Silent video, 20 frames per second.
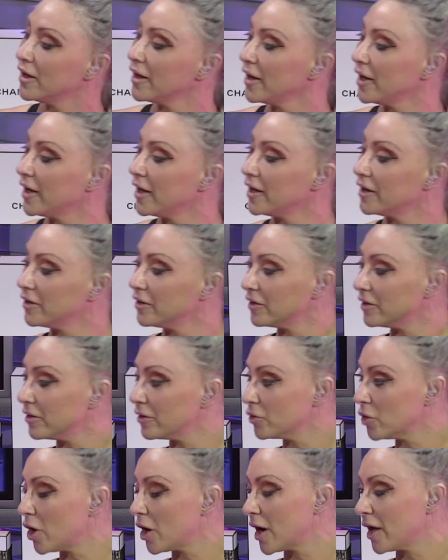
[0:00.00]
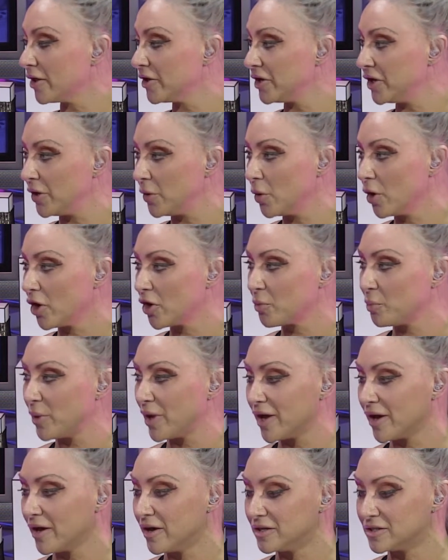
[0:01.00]
in Long Island, New York,
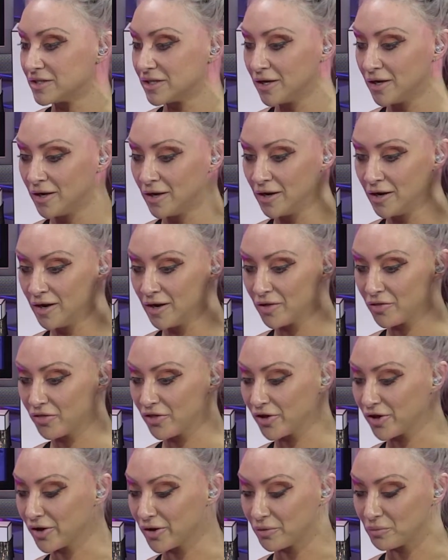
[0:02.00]
because the